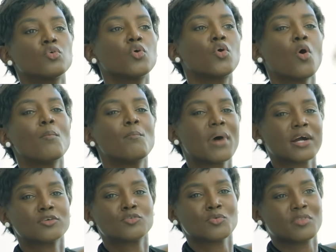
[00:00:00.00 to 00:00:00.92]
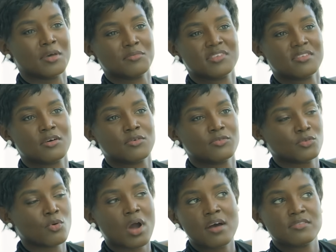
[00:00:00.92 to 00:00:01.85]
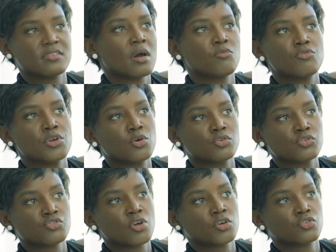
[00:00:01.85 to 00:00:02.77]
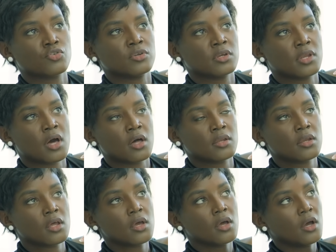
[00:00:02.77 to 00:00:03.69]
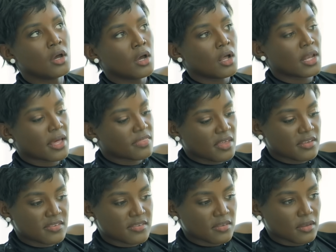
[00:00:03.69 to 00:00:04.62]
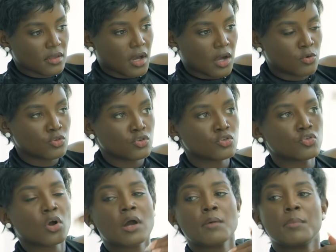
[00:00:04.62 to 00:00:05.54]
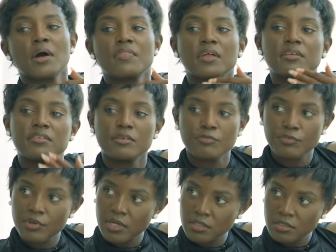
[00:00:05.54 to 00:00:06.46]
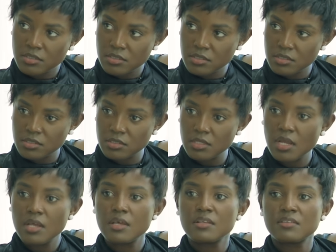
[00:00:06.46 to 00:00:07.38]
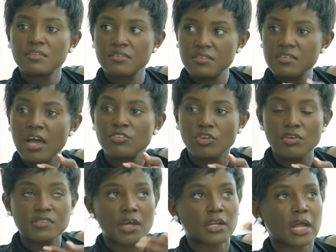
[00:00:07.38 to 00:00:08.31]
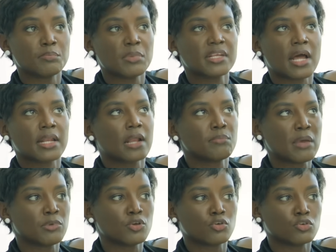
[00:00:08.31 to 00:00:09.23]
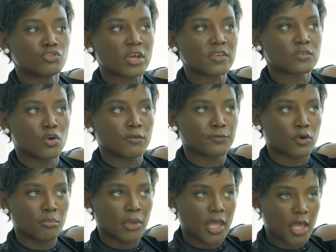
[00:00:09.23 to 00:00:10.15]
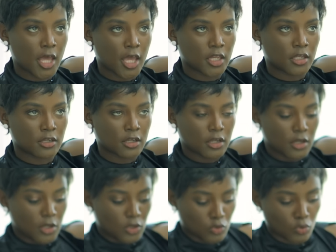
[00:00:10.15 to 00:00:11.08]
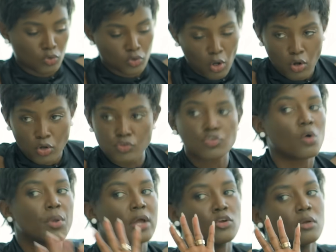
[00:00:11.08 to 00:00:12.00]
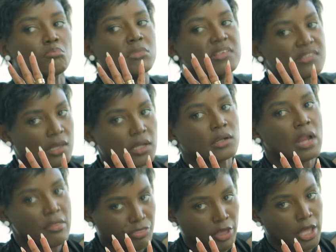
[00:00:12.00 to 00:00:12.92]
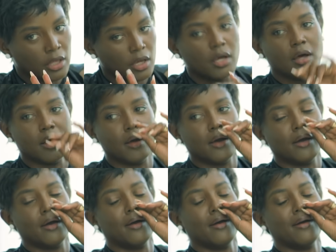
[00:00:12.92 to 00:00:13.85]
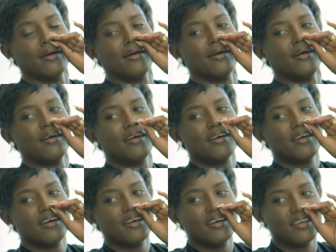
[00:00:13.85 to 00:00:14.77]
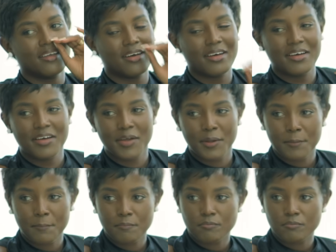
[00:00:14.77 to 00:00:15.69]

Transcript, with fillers: to go back to themselves or have yeah. some reconstruction done. Mm. Like there's, could you talk about the different types surgeries, yeah. surgeries okay. that can be done, yeah. and maybe you could just go from head mm, to toe, so we are not missing nothing. Yeah. Okay, yeah. I got you. Mm. Yeah. So